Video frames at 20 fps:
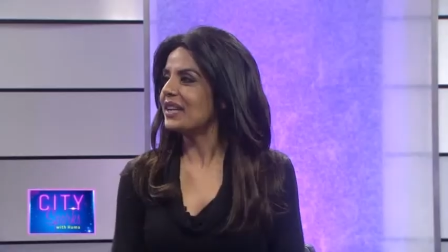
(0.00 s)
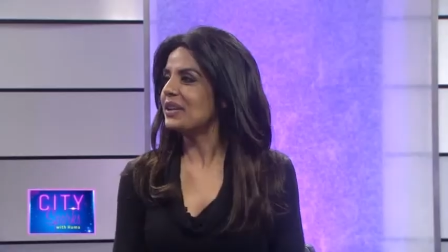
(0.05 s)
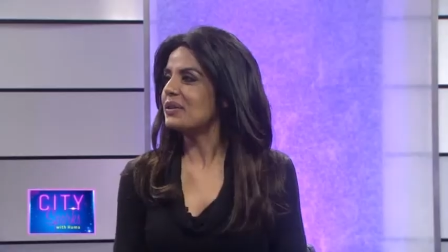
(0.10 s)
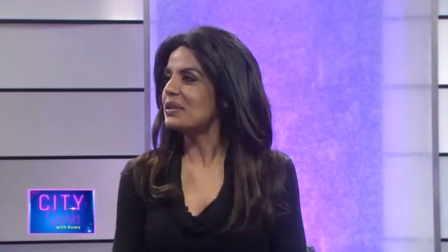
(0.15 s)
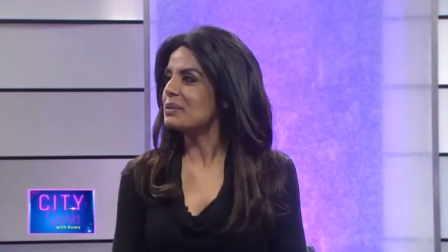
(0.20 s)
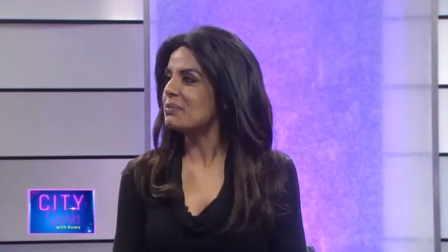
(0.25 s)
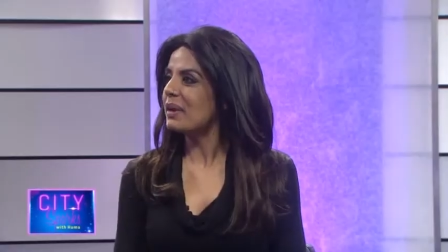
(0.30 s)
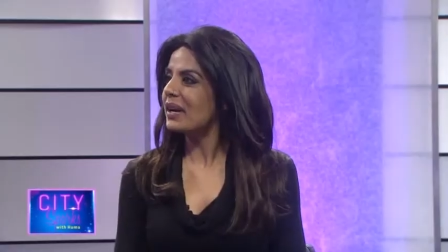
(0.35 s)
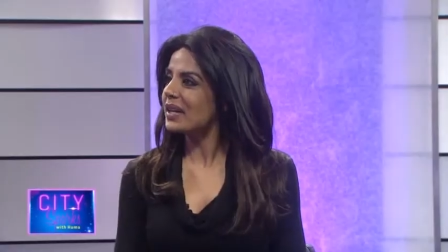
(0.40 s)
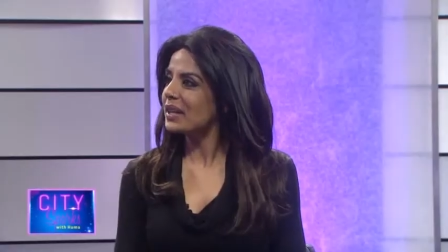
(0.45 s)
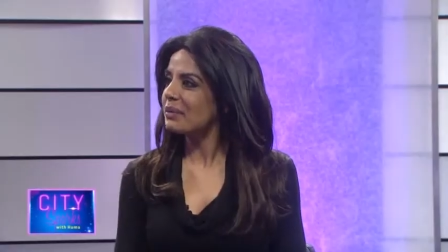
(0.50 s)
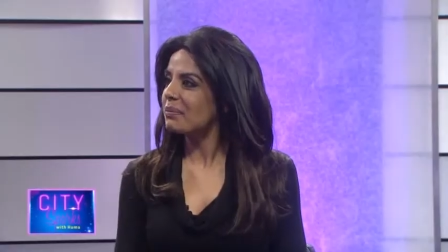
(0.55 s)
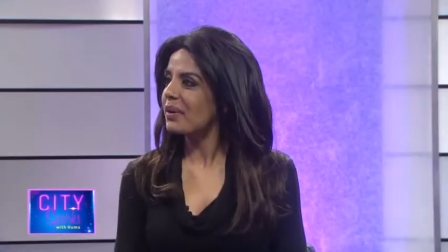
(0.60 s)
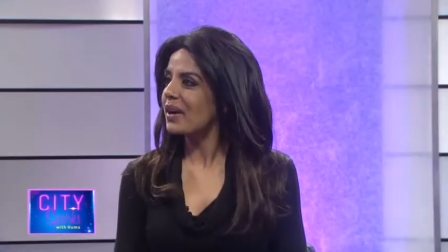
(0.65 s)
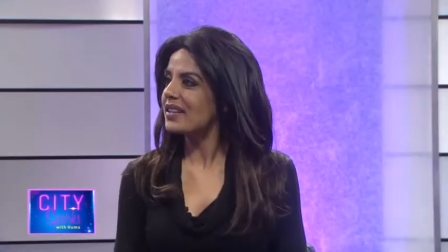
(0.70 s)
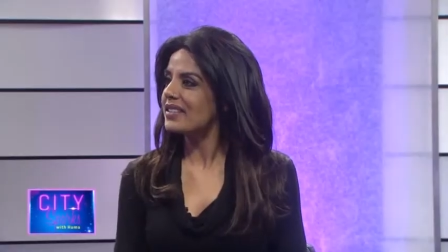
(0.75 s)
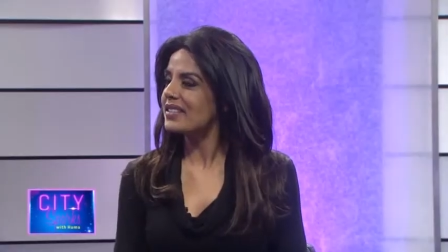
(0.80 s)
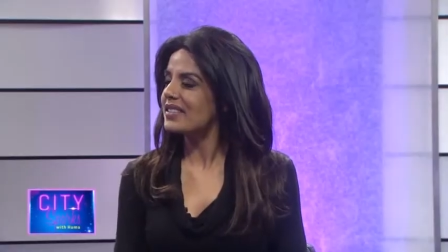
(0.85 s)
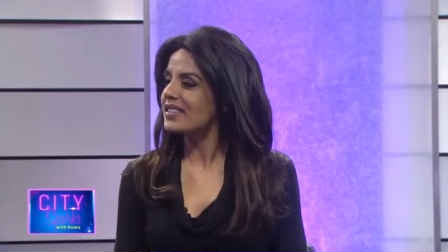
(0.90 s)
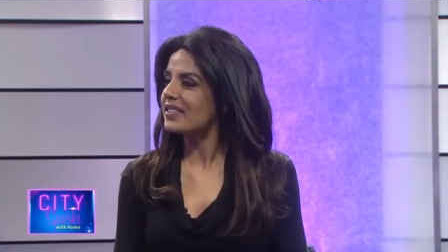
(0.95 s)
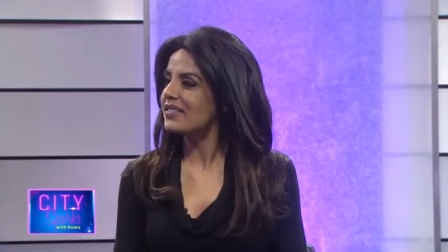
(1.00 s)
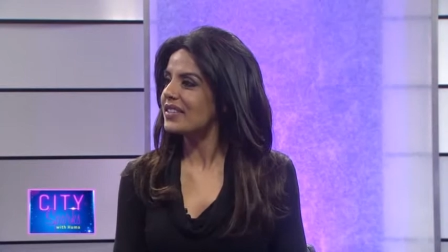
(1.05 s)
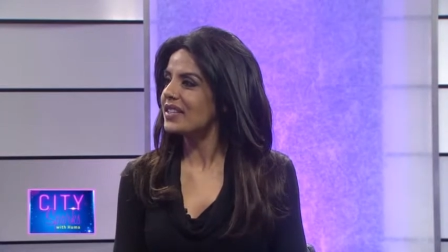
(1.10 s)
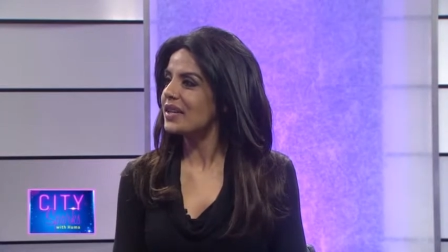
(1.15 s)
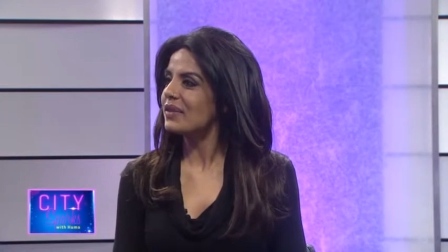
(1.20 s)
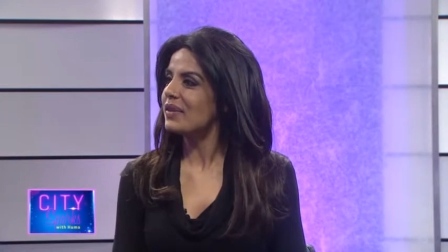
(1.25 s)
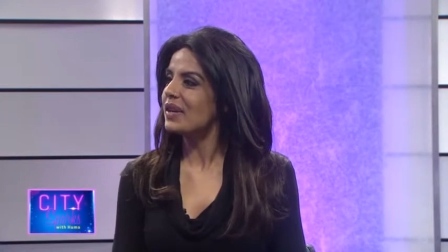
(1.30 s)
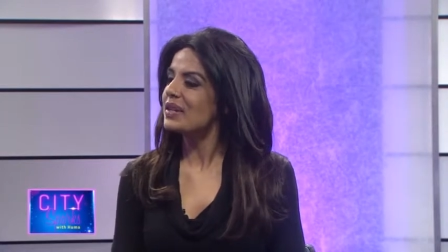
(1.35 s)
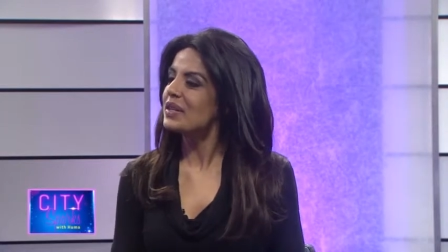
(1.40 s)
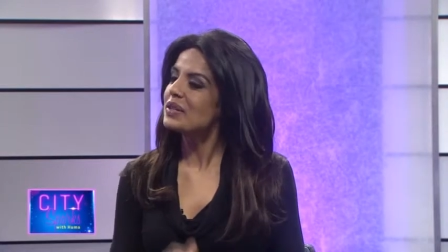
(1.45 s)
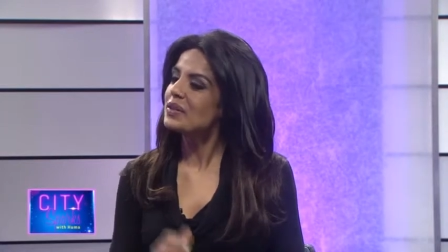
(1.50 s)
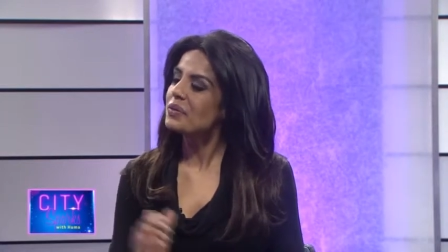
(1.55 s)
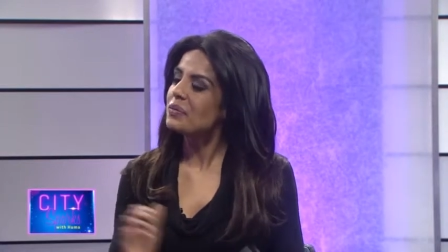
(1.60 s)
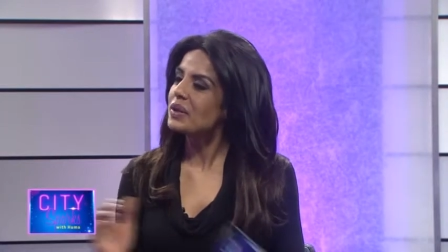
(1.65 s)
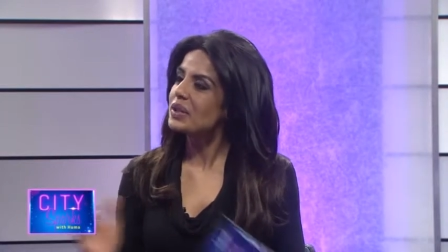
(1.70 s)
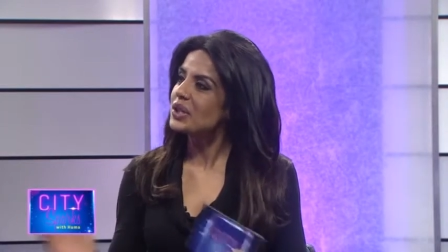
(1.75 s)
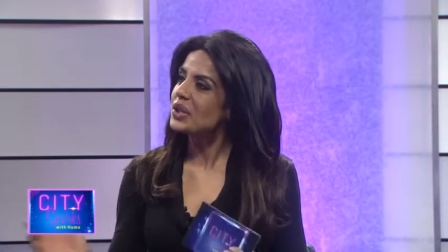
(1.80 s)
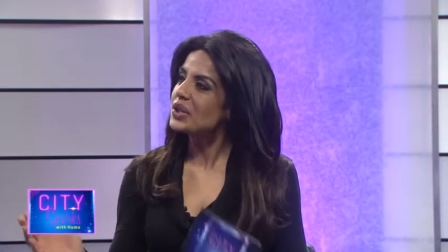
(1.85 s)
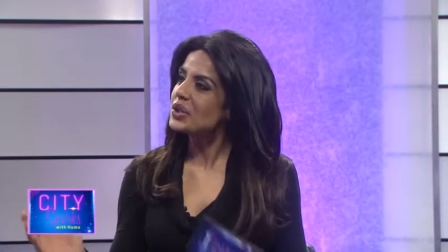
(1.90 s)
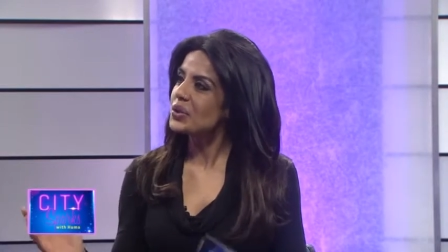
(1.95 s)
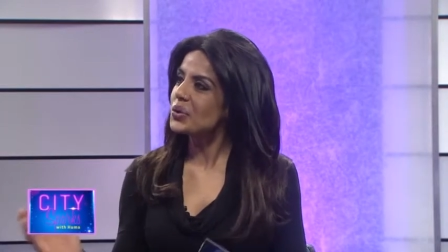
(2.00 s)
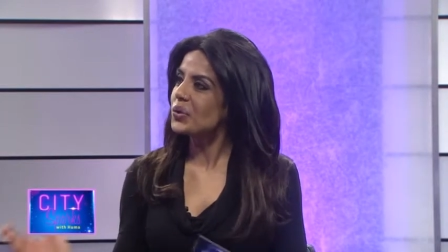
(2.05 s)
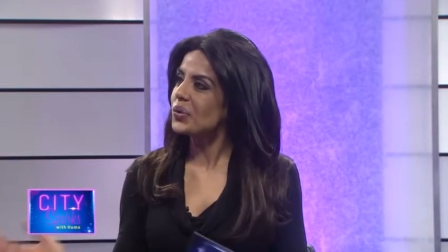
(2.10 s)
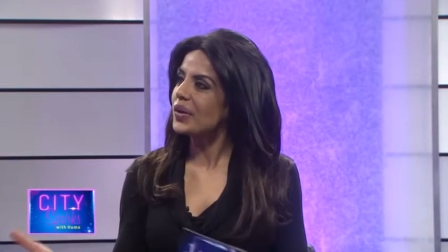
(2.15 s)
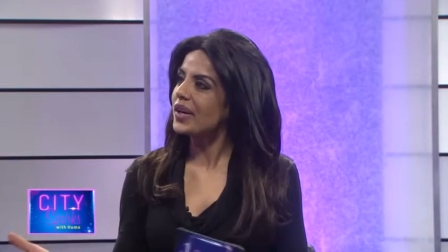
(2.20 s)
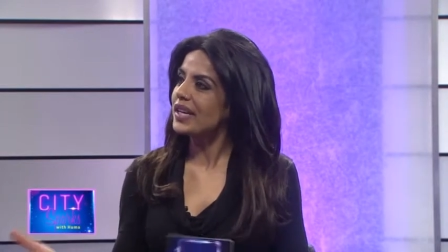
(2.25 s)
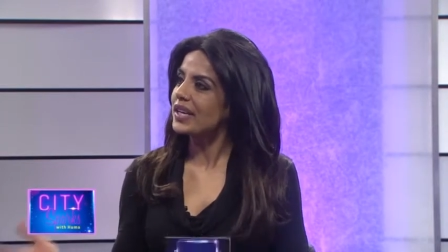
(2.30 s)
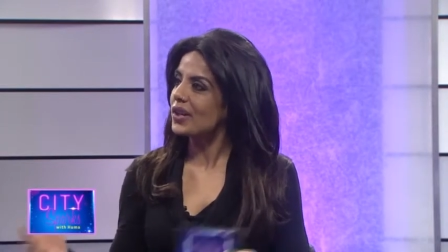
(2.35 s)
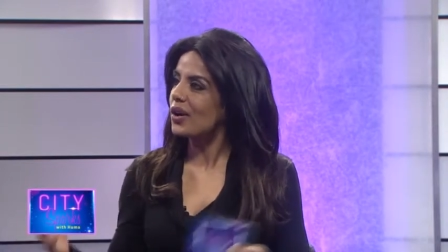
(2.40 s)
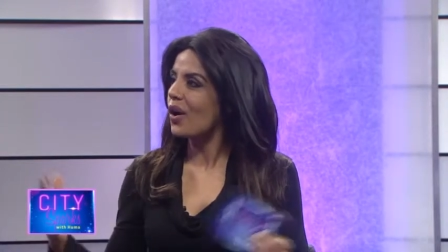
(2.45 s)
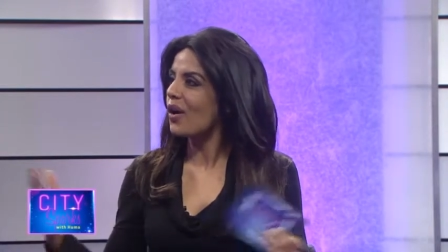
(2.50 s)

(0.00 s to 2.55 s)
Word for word: know, spreading the positivity around. So when you're touring,